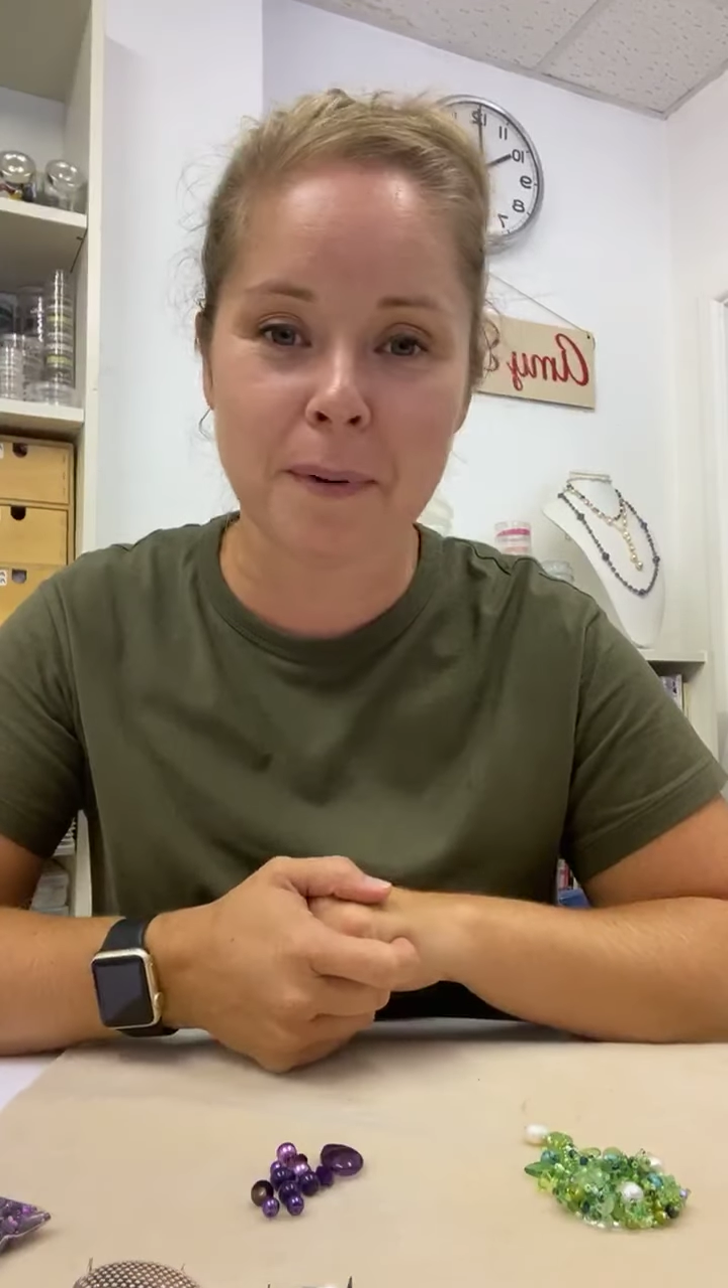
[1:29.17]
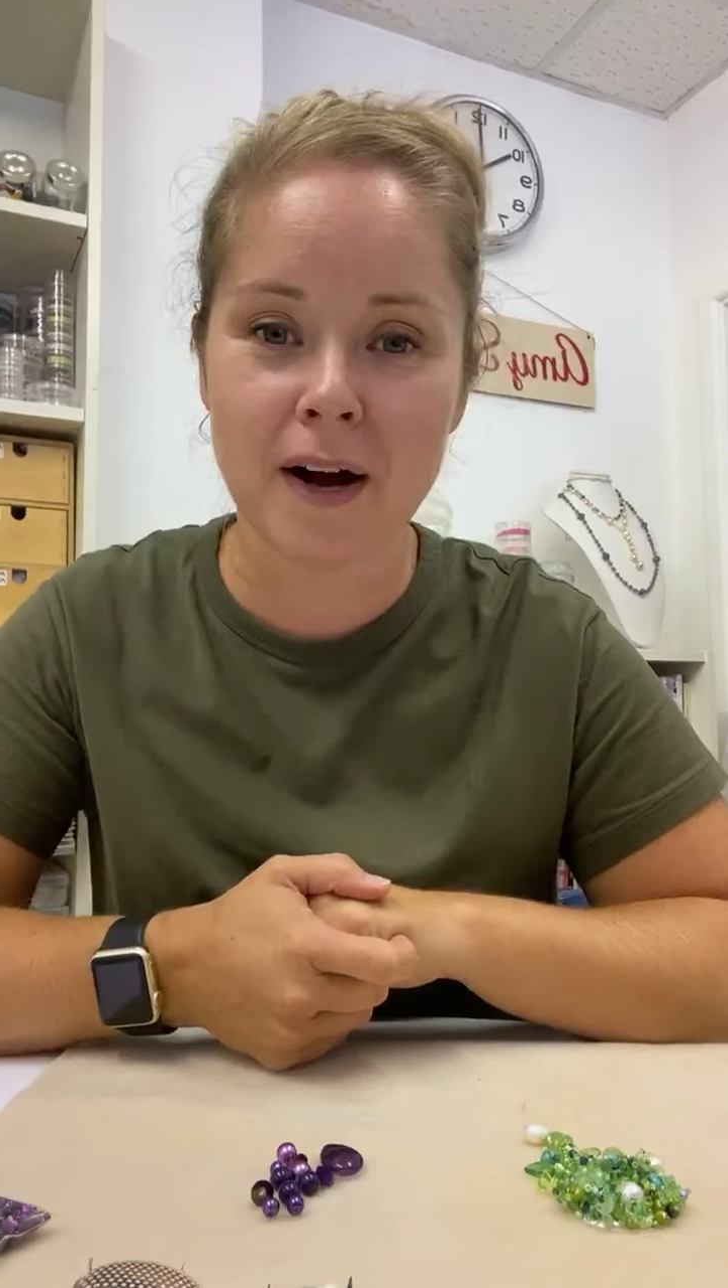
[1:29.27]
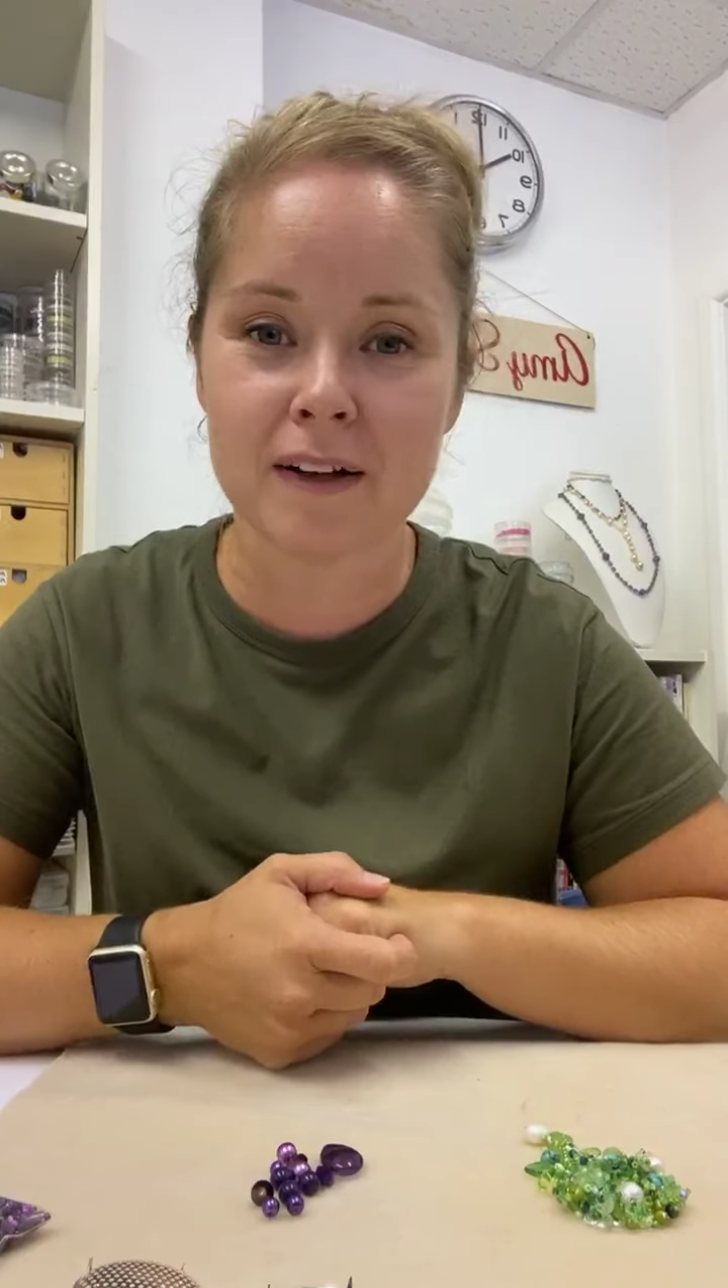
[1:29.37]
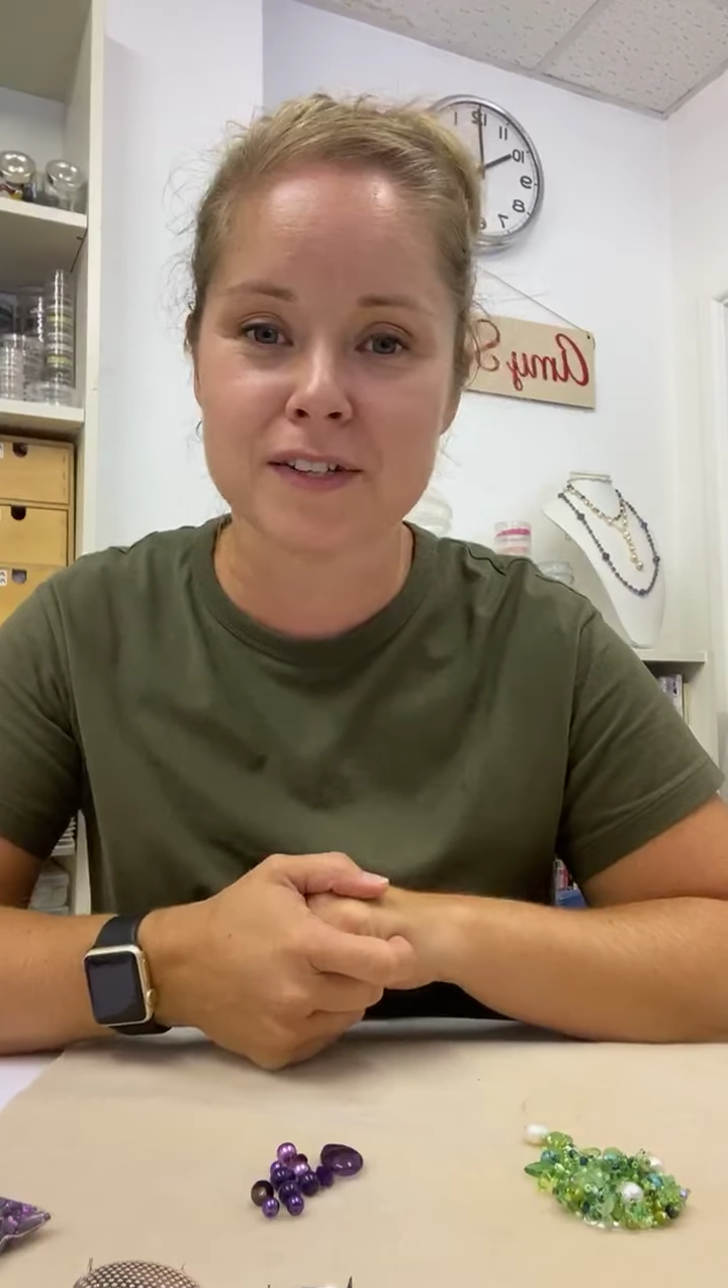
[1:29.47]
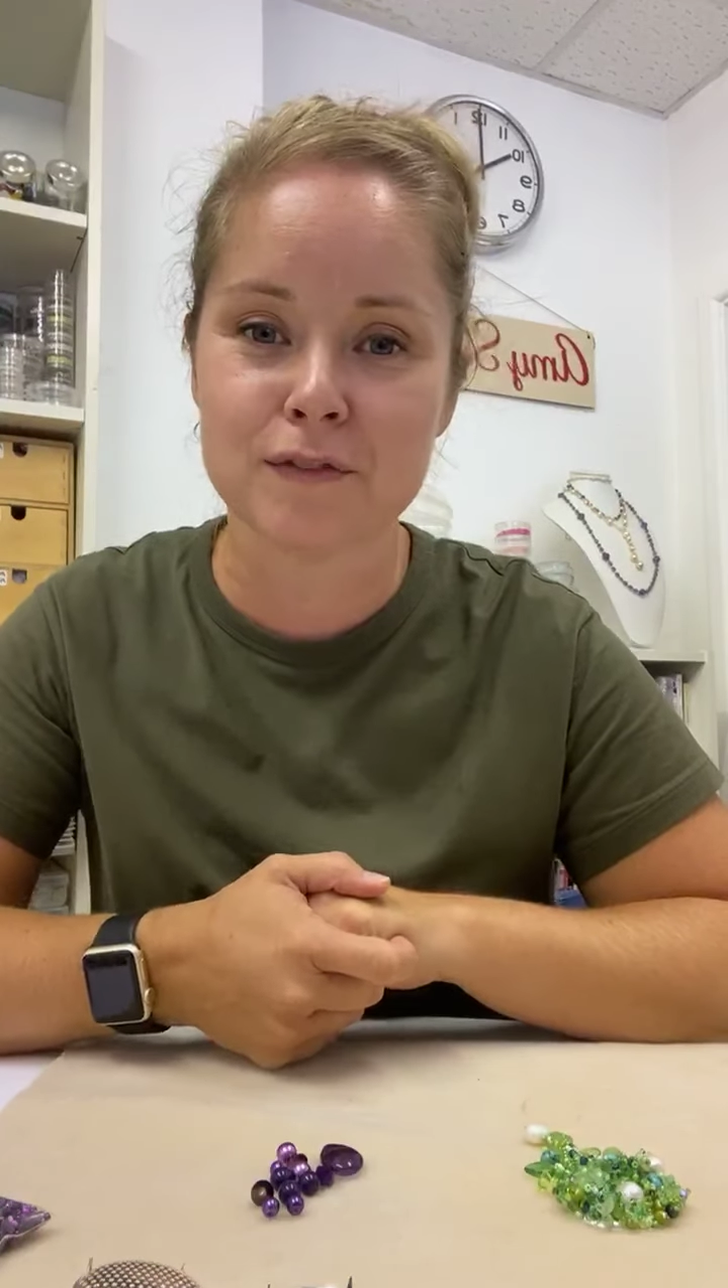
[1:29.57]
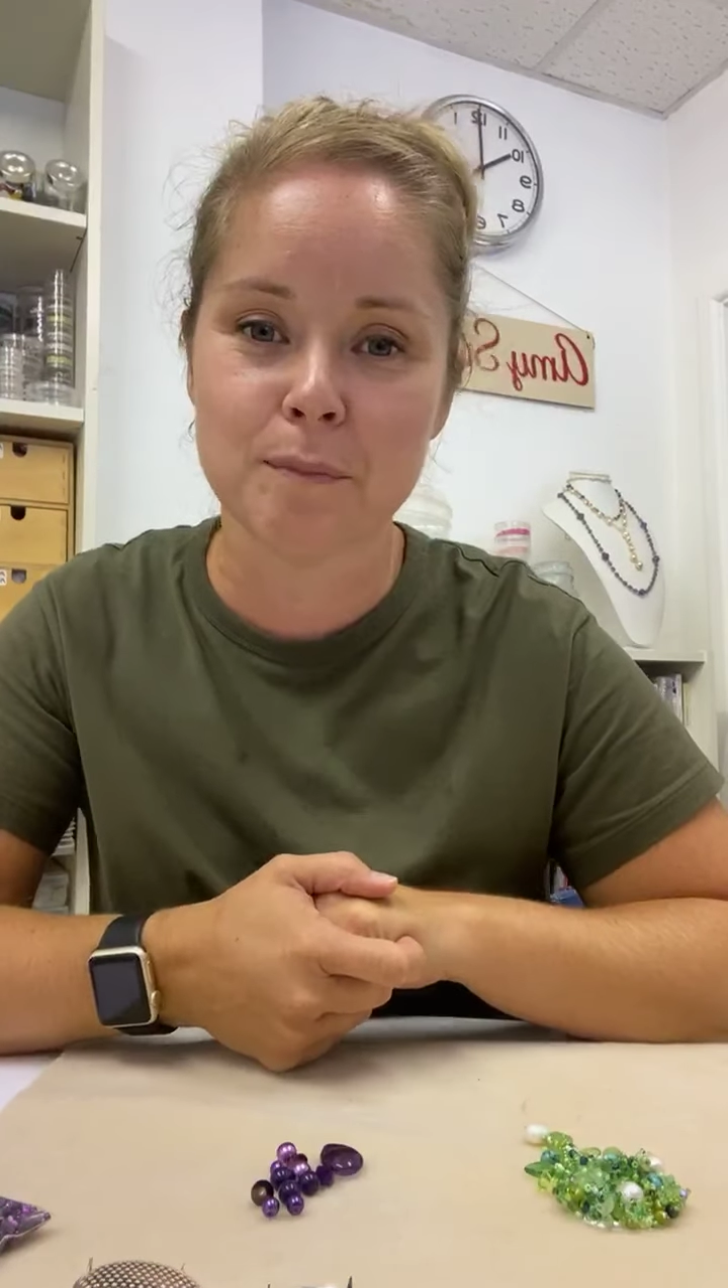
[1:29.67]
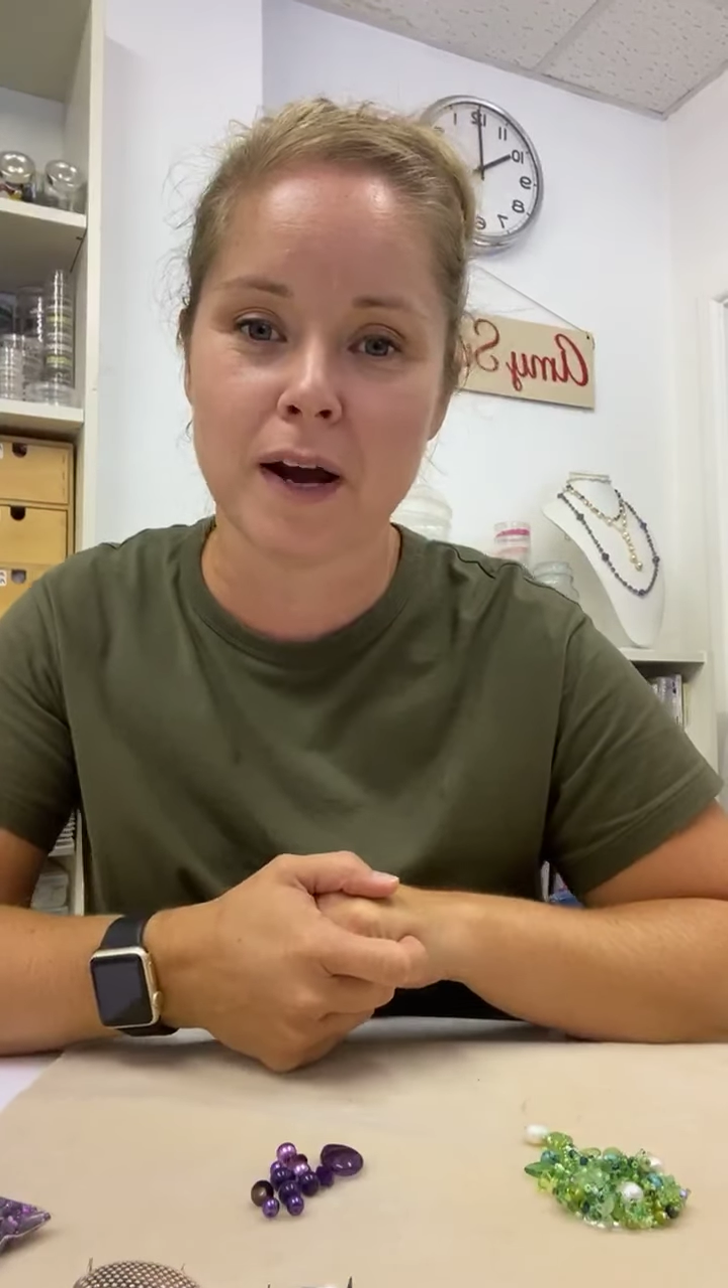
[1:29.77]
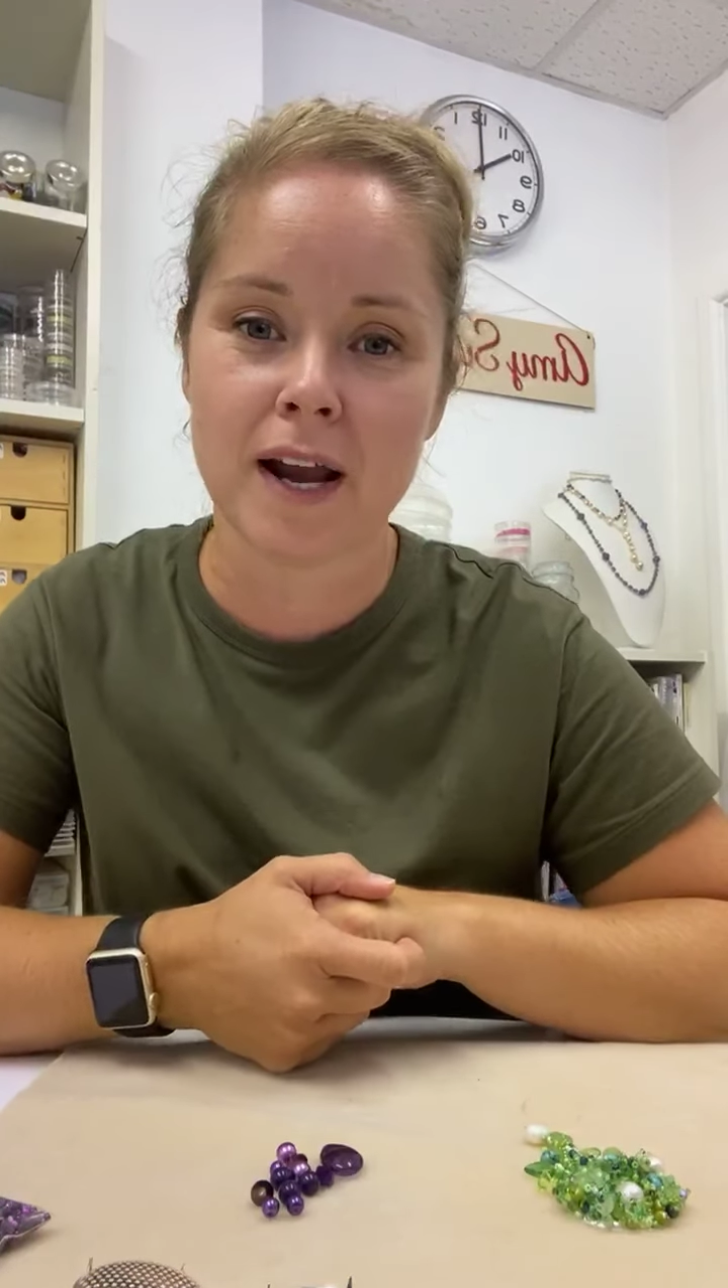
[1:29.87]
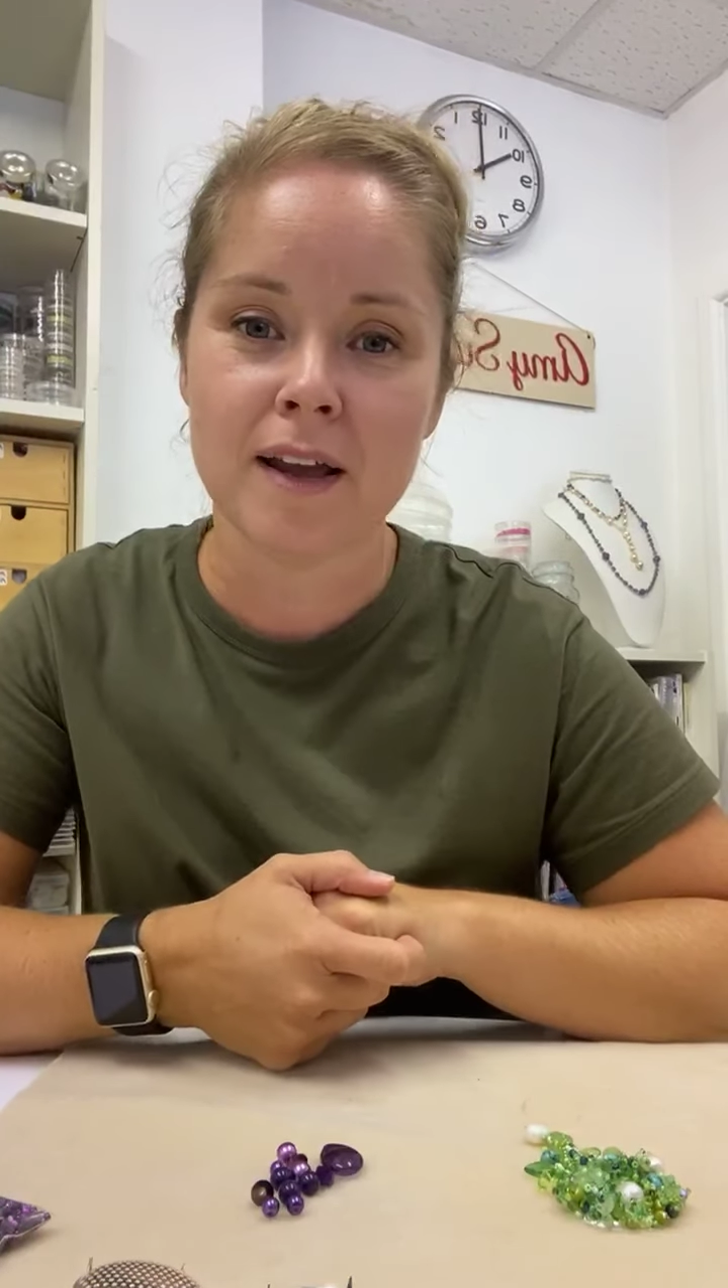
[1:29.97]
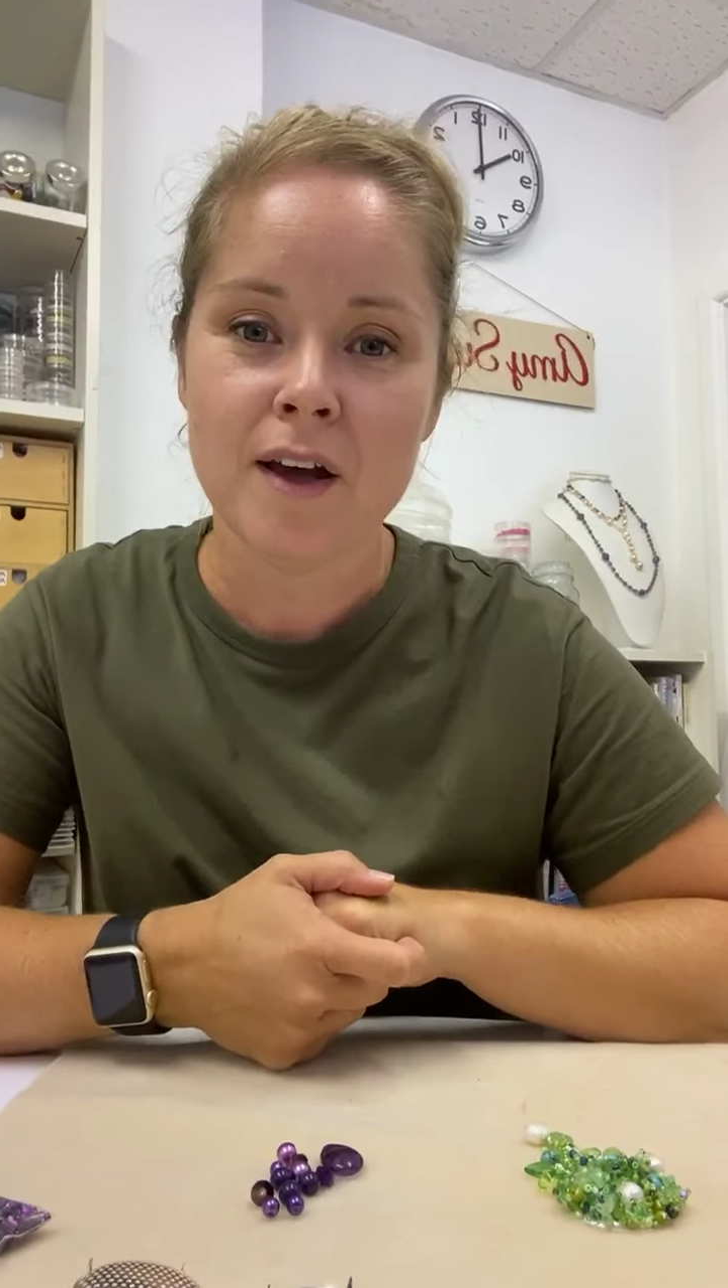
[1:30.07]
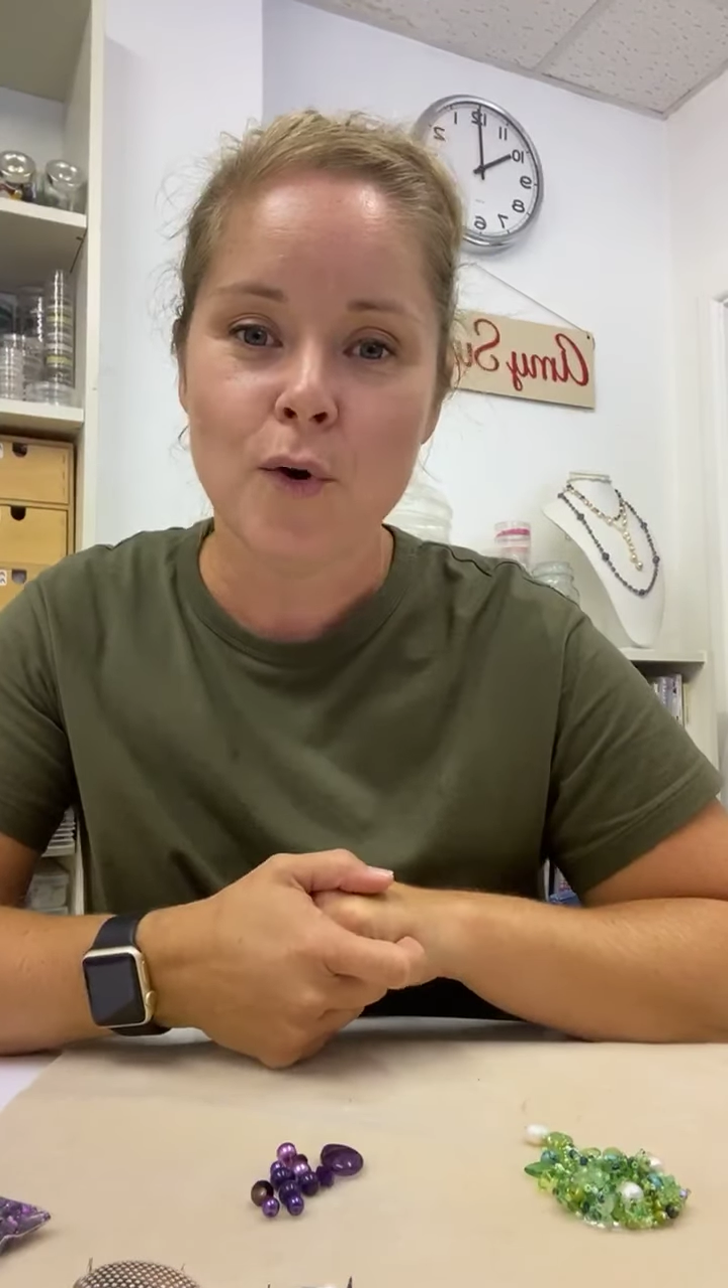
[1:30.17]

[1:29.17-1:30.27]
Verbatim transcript: part of my